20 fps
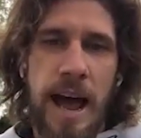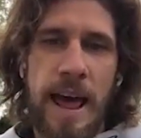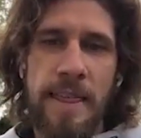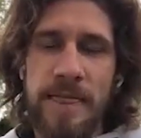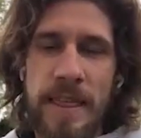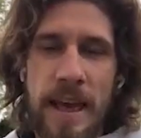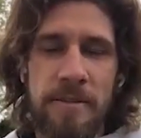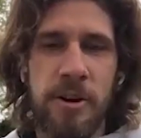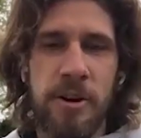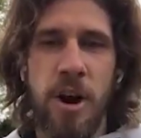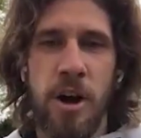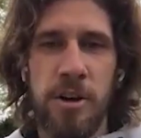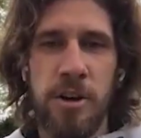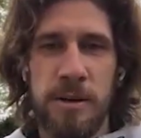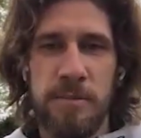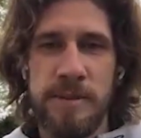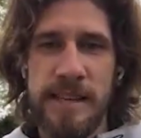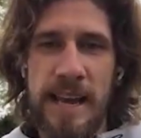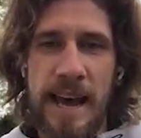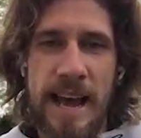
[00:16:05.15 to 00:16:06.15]
I never called
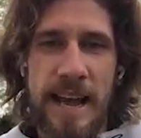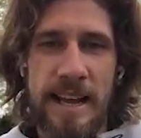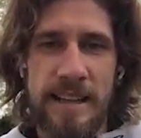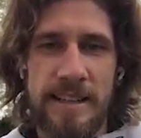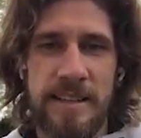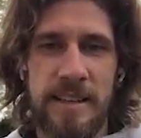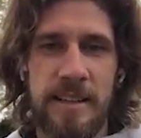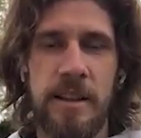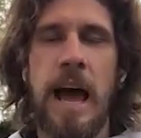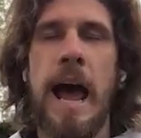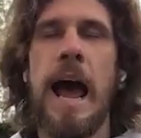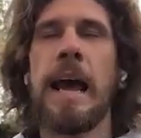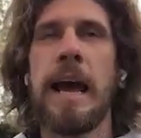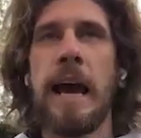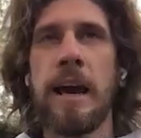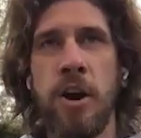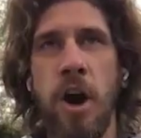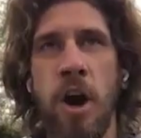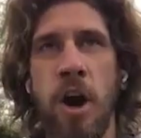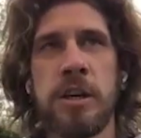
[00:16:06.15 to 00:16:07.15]
him dad.
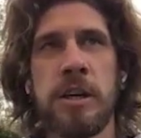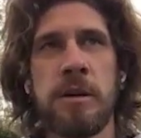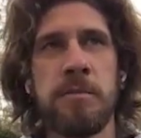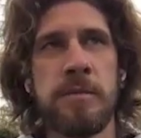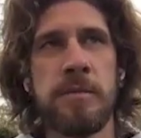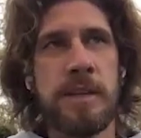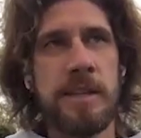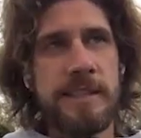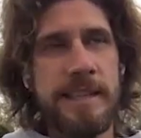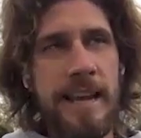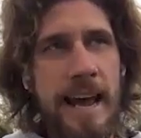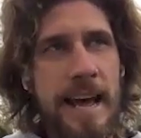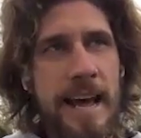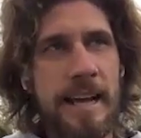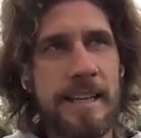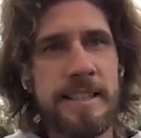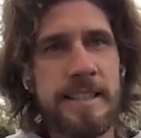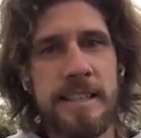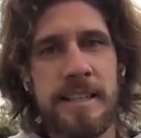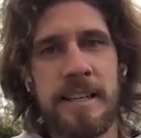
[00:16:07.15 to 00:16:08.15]
I call him
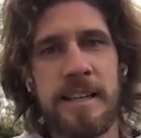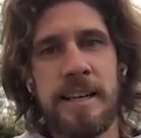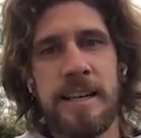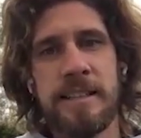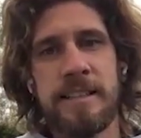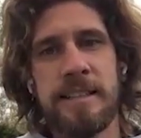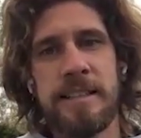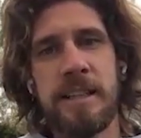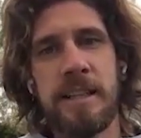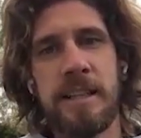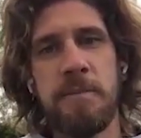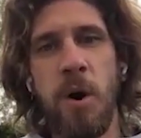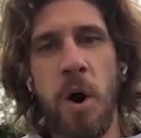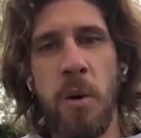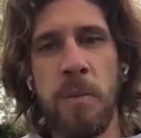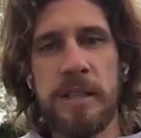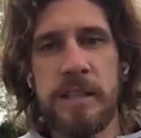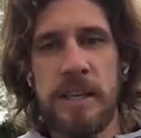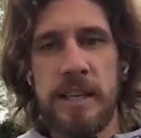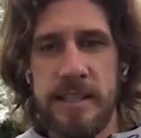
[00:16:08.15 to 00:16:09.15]
dad till the
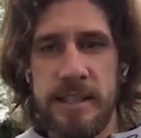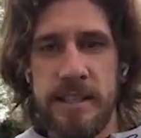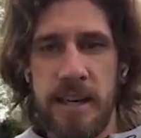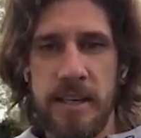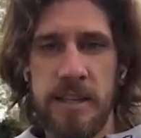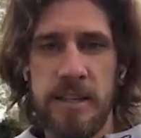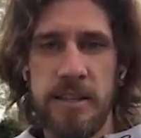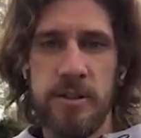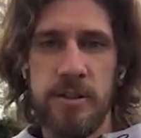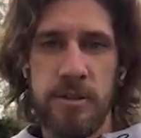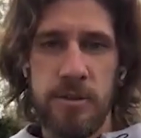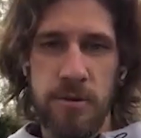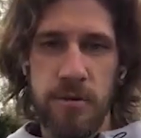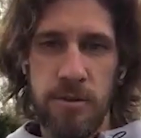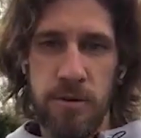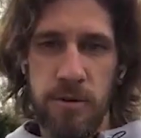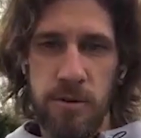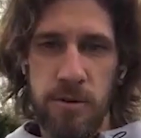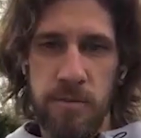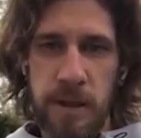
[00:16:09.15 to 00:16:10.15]
moment I started
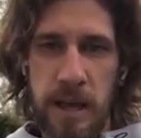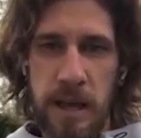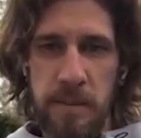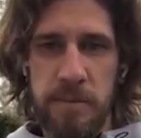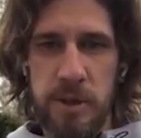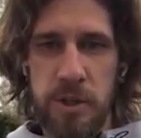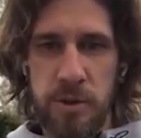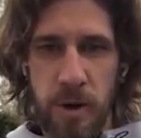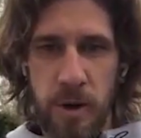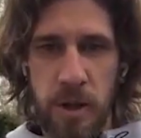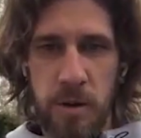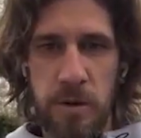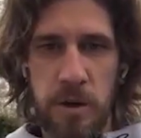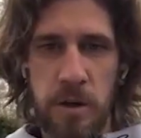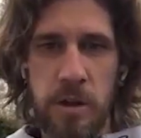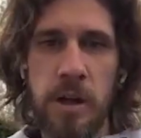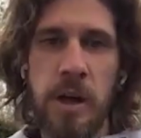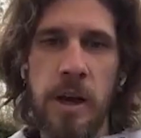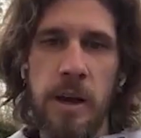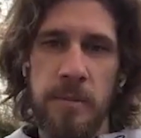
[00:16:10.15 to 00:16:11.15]
to play beach
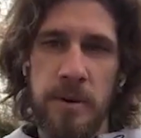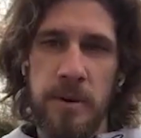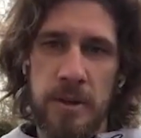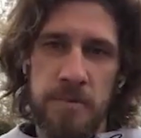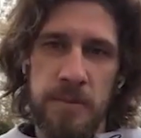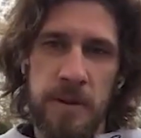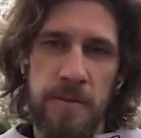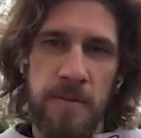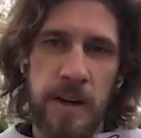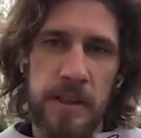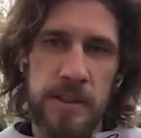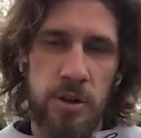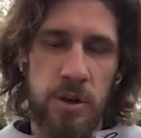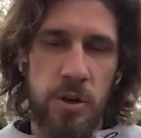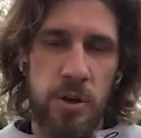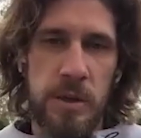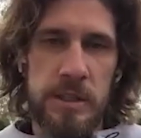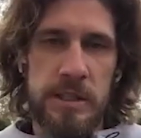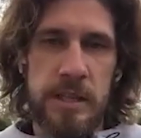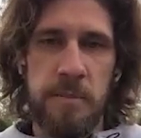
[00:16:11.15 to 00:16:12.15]
volleyball, because my father
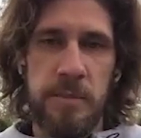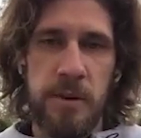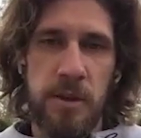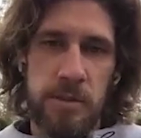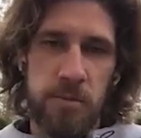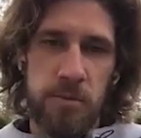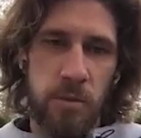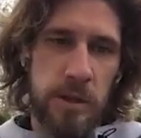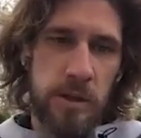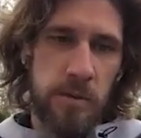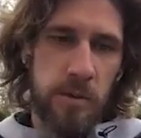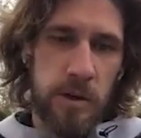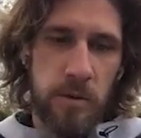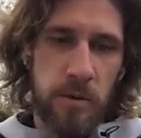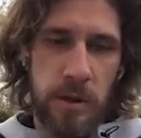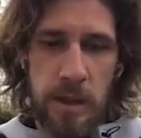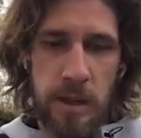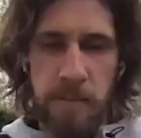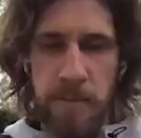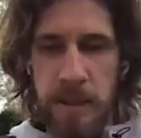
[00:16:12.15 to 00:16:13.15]
always said, because
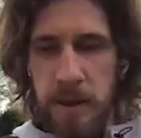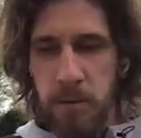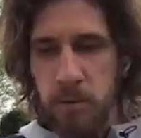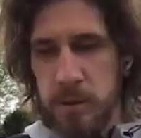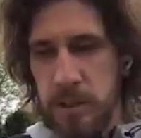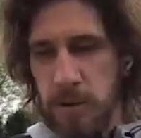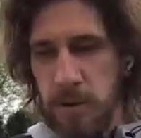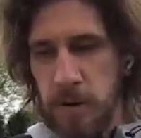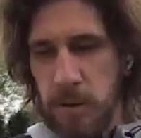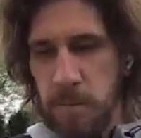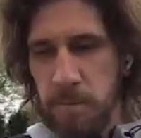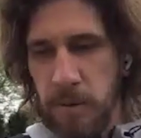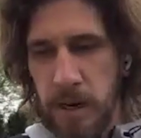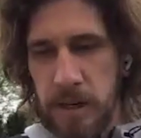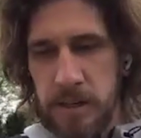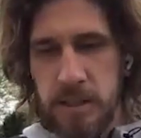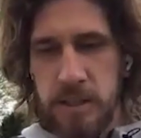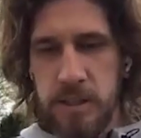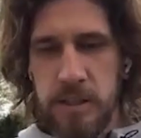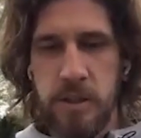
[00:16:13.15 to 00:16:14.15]
when I play with different
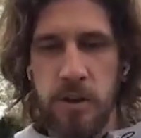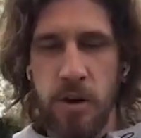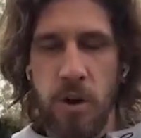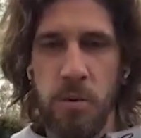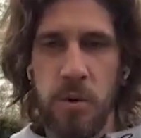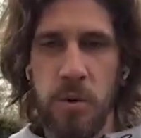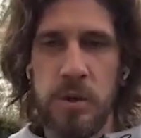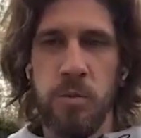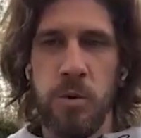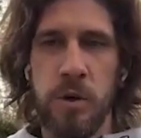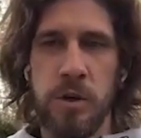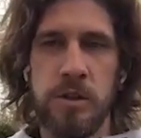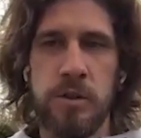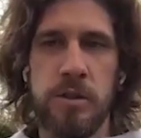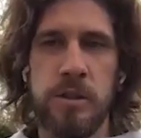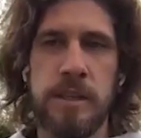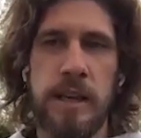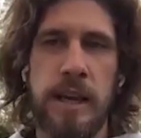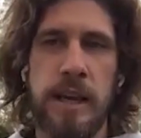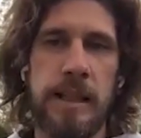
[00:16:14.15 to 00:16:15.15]
partners, he always wanted
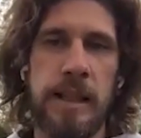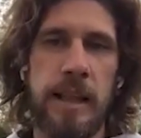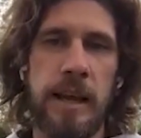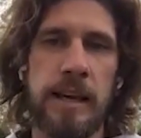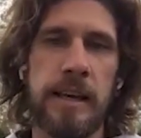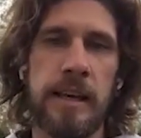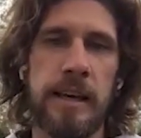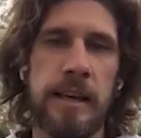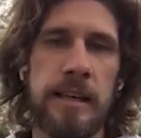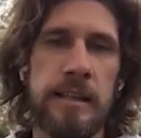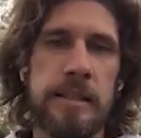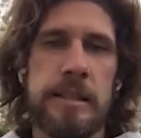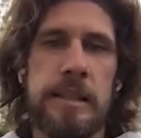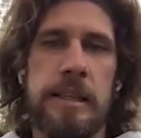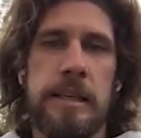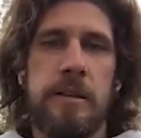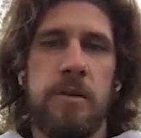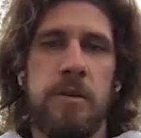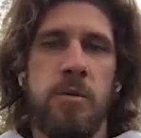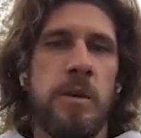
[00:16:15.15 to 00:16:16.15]
to say, like, it's
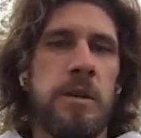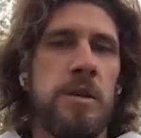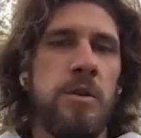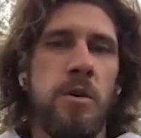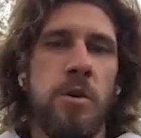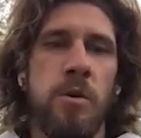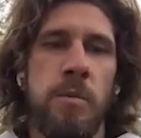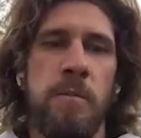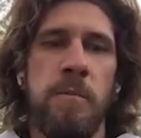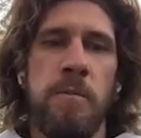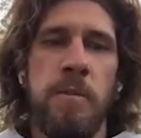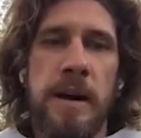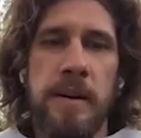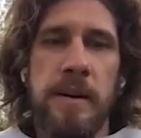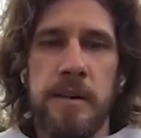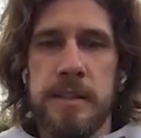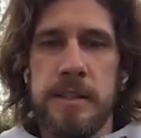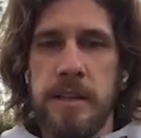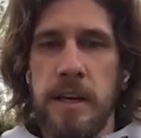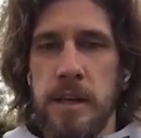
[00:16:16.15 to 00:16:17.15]
like when your
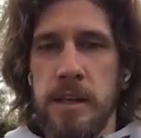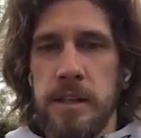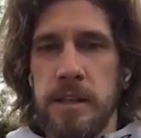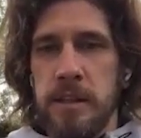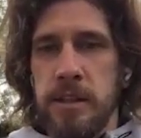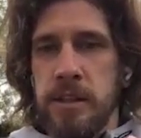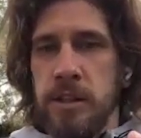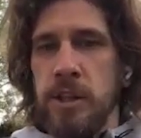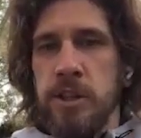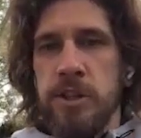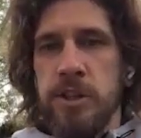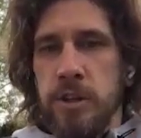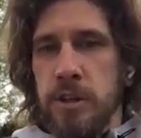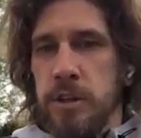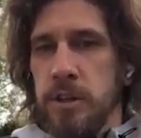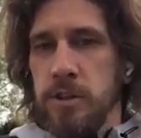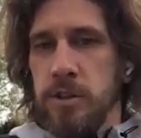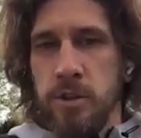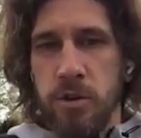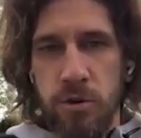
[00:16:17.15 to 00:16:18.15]
parents are teachers
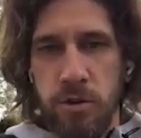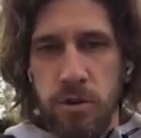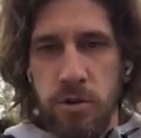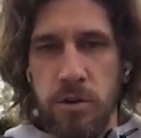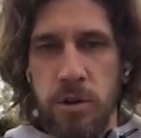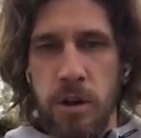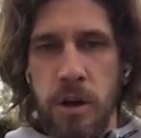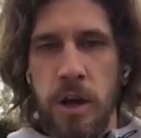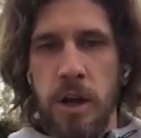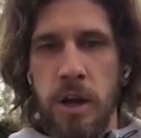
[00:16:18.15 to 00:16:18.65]
at school.